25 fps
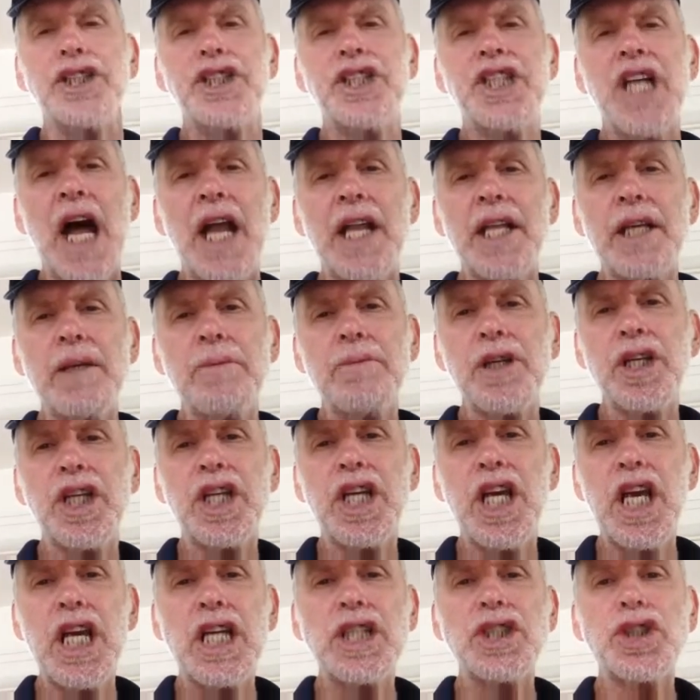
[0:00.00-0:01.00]
Johnny
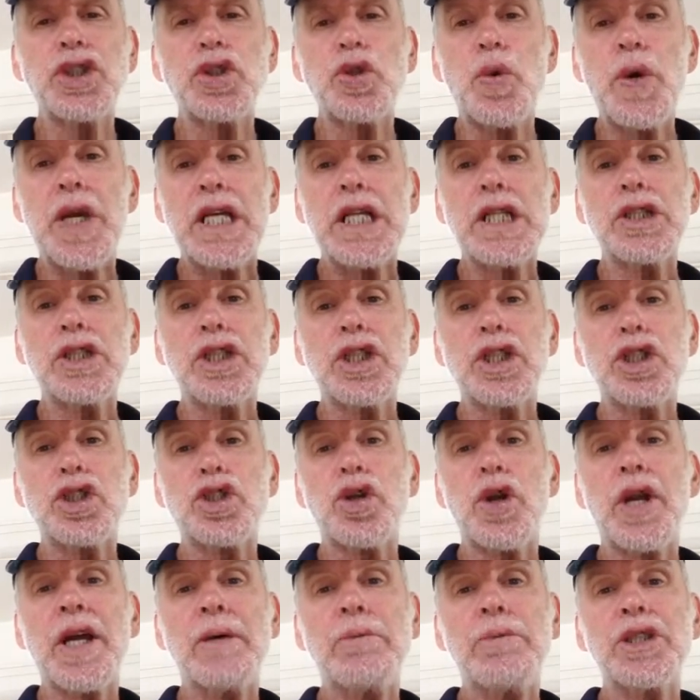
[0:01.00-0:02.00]
McGee squeezed the
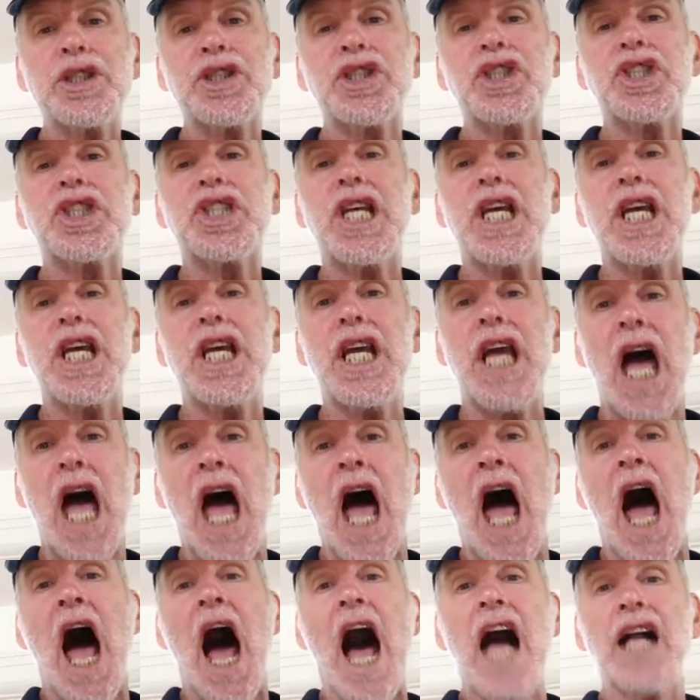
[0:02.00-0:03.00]
trigger, but see,
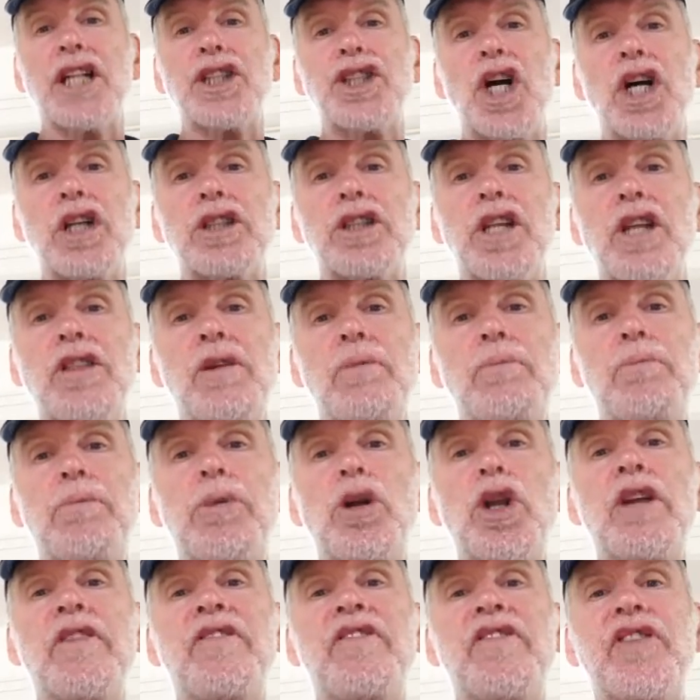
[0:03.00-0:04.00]
I ducked and the
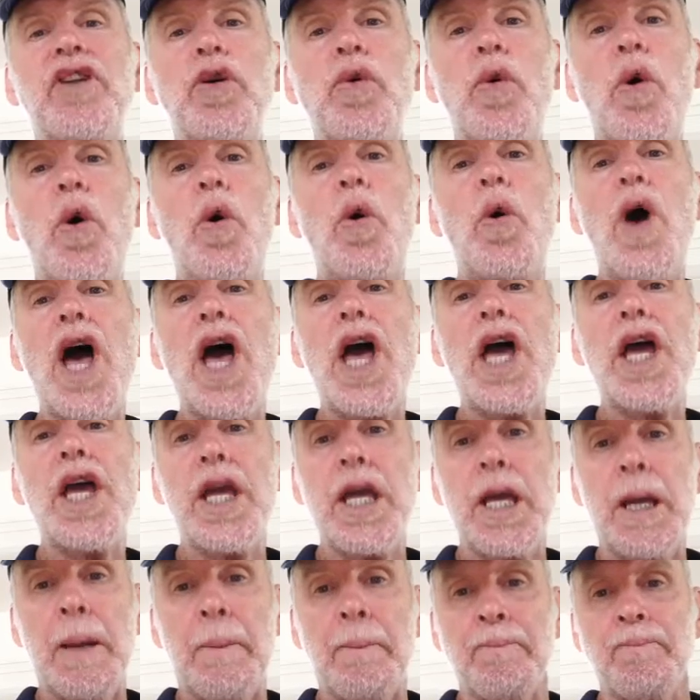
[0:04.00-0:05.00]
bullet flew
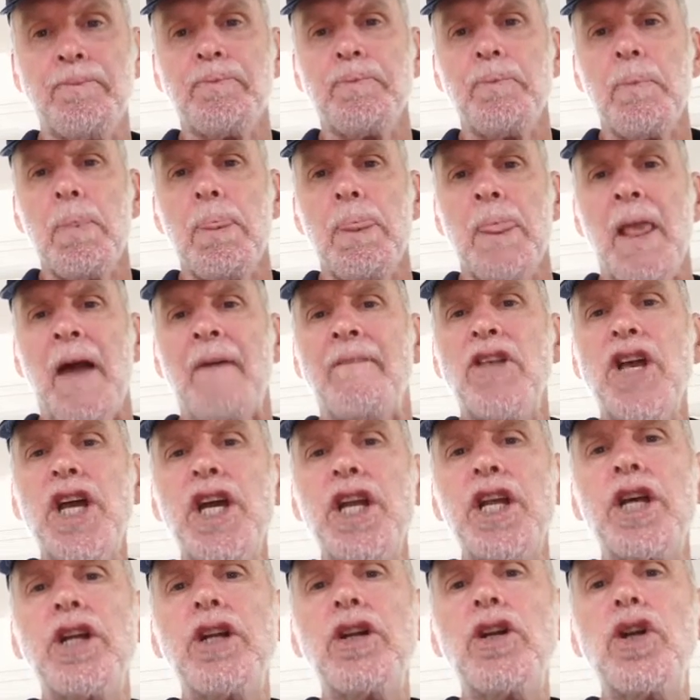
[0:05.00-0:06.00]
away.
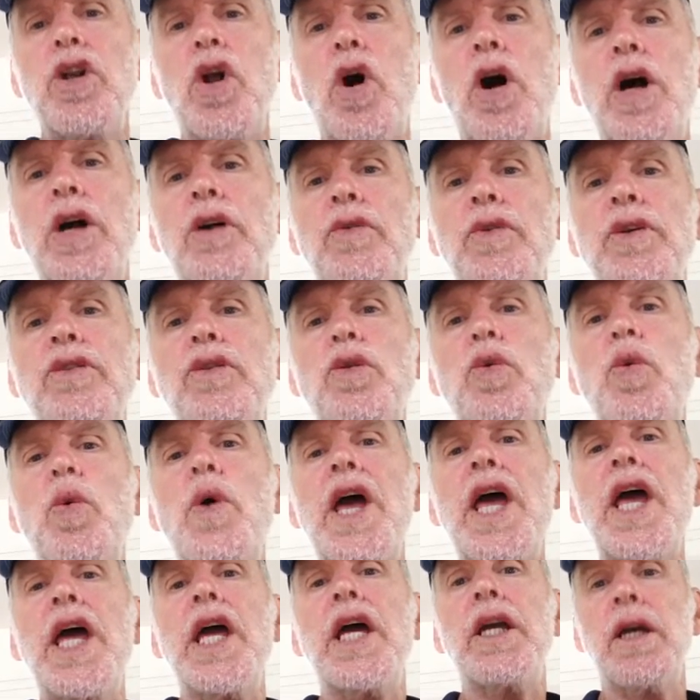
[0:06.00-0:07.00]
He hit a lawyer in the
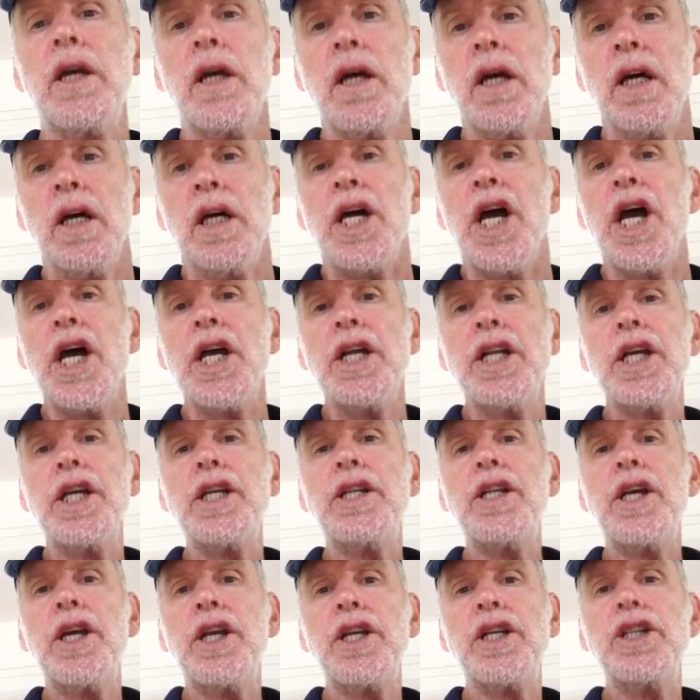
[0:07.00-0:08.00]
wig, and
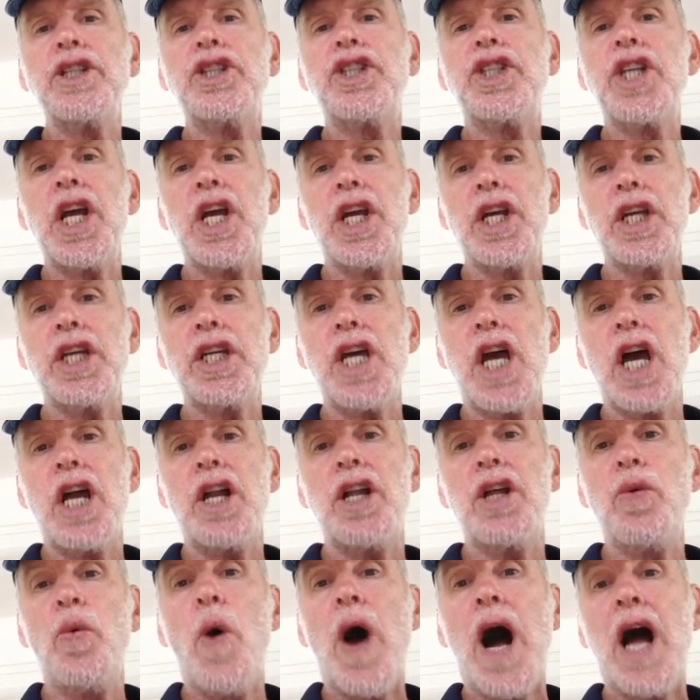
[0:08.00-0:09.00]
he did a jig,
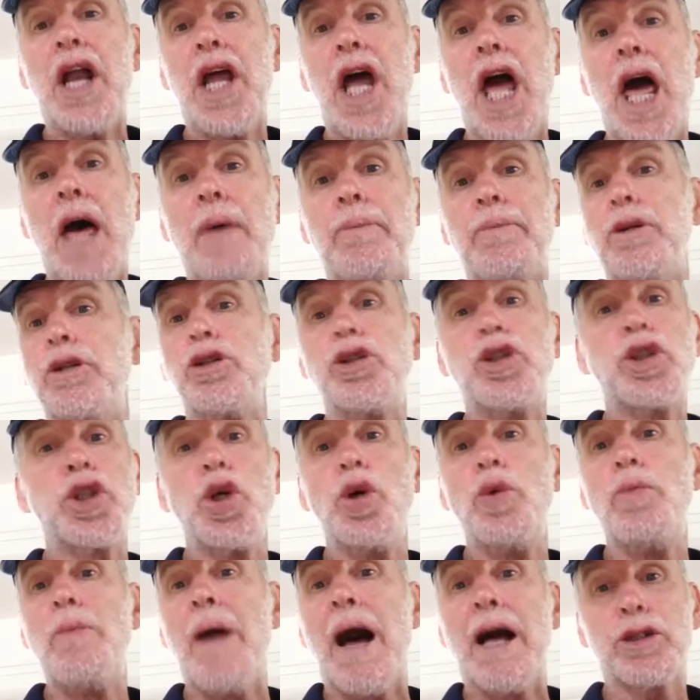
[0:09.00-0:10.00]
yelling, what happened
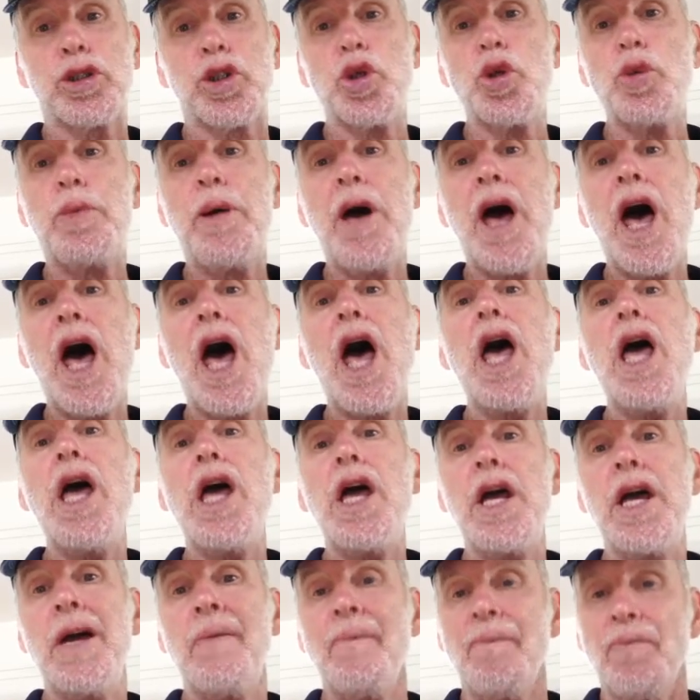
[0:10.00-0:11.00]
to my
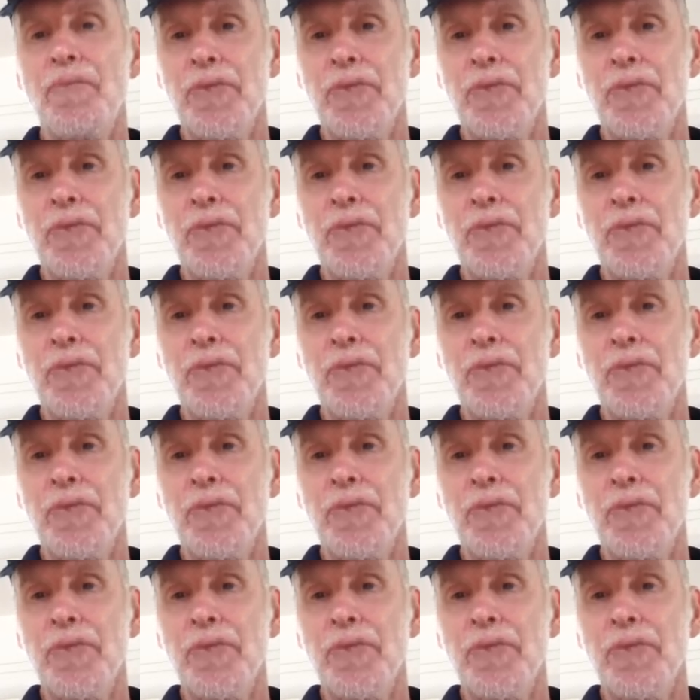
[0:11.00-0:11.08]
toupee?